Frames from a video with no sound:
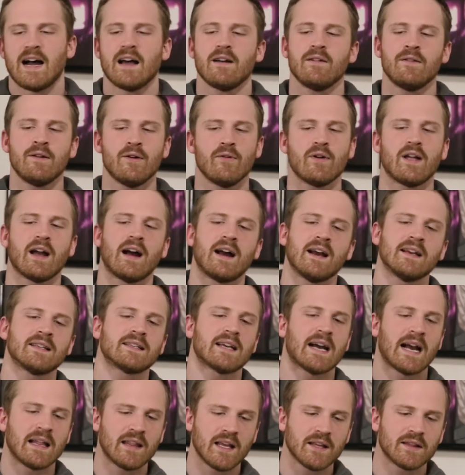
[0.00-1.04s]
I don't know, guys.
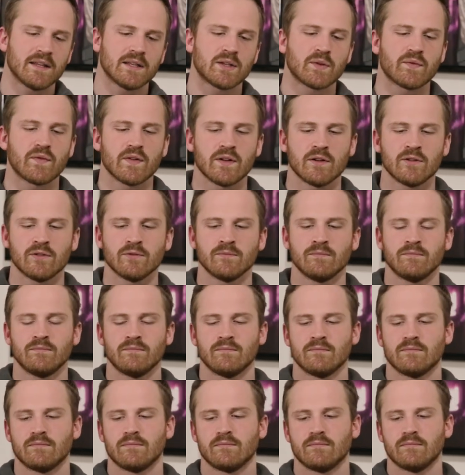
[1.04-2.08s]
I like this film.
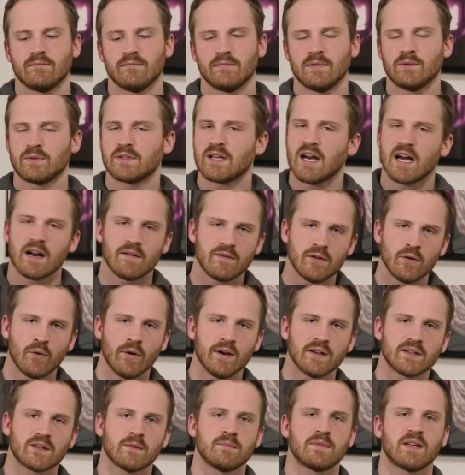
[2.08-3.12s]
It was kind of
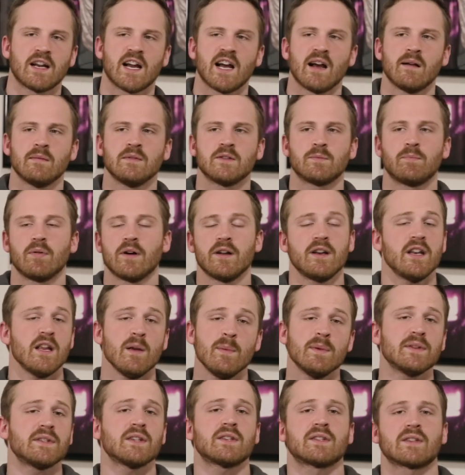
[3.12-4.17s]
annoying sometimes, but it
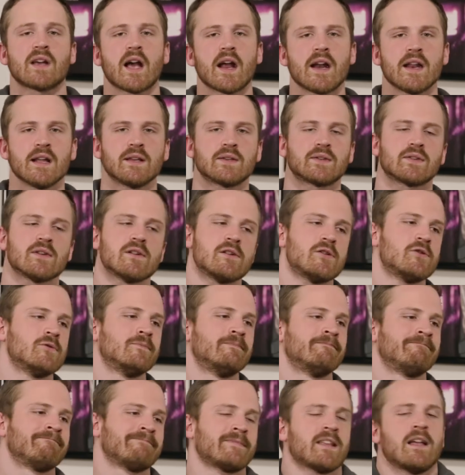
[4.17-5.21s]
was exciting,
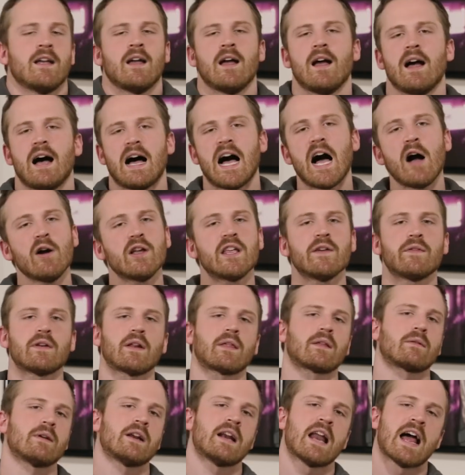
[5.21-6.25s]
so I'll give it a
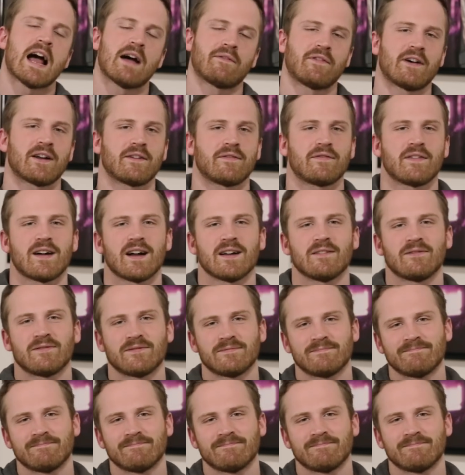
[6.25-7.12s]
3.5 out of 5.